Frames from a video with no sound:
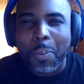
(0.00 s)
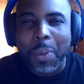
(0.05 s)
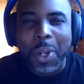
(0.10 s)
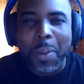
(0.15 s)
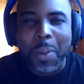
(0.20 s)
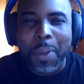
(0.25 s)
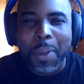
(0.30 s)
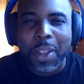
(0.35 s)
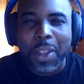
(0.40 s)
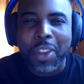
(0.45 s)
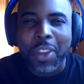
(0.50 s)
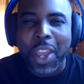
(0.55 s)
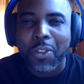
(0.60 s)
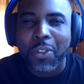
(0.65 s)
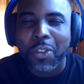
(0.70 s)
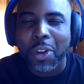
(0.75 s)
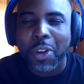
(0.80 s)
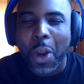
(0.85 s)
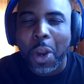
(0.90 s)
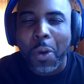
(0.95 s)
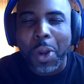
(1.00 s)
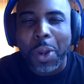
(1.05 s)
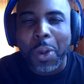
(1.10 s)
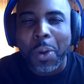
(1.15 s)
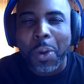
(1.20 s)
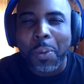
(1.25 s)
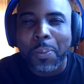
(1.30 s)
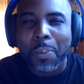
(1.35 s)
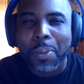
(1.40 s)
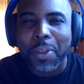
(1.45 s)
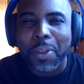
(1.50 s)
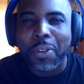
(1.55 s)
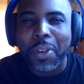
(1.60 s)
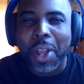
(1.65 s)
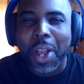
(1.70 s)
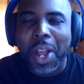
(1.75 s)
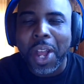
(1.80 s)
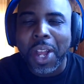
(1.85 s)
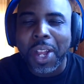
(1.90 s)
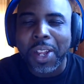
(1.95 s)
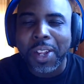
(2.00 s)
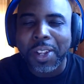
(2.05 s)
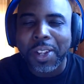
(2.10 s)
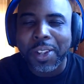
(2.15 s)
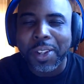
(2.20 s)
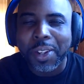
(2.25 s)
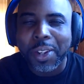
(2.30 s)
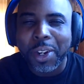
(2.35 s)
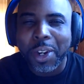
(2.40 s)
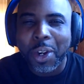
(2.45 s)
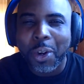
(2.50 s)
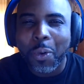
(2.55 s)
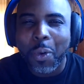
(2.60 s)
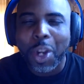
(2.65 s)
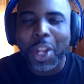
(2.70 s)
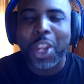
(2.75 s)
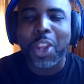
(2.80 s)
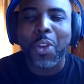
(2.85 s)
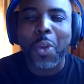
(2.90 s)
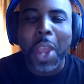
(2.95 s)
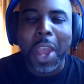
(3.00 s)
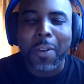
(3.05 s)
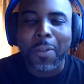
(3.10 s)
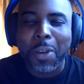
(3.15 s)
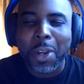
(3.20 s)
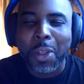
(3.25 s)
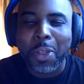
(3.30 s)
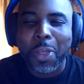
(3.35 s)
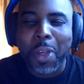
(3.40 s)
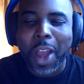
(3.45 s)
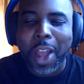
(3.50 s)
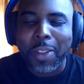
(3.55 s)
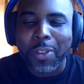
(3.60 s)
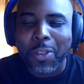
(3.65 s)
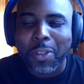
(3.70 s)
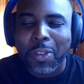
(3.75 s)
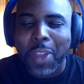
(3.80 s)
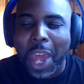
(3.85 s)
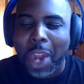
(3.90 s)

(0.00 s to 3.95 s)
the best case scenario. But Ricky, you have any thoughts?